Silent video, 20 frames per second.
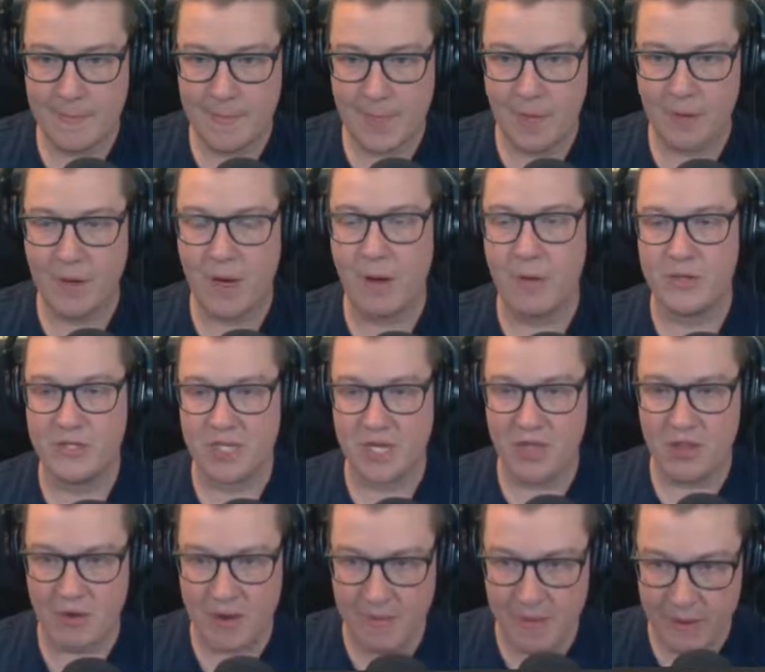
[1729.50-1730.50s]
Okay, oh, there's only
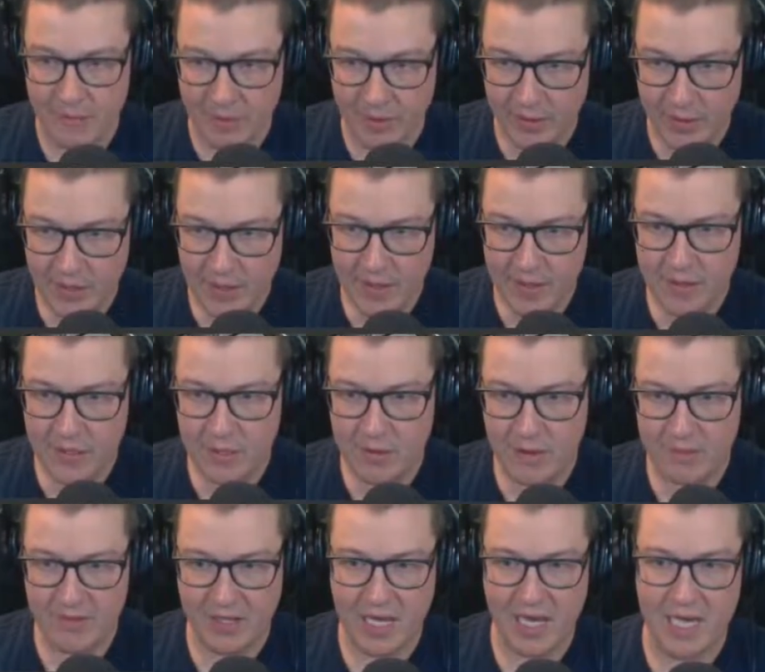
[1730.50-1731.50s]
3 people. You
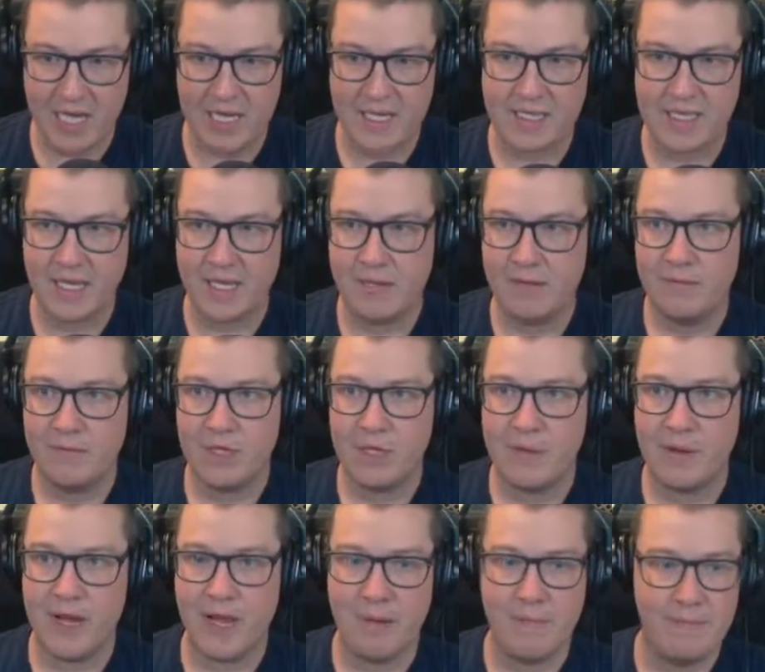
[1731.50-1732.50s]
have the cleaning skill. Come
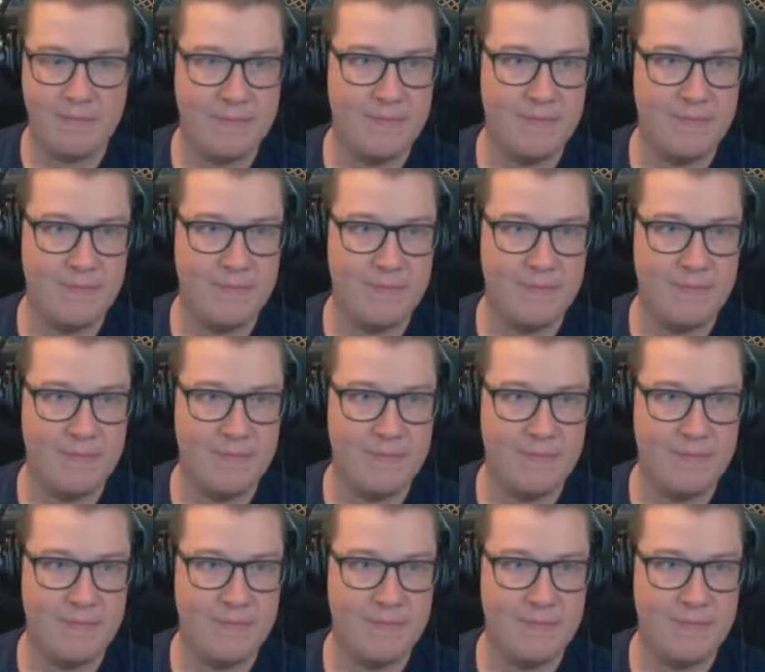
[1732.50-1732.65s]
on in.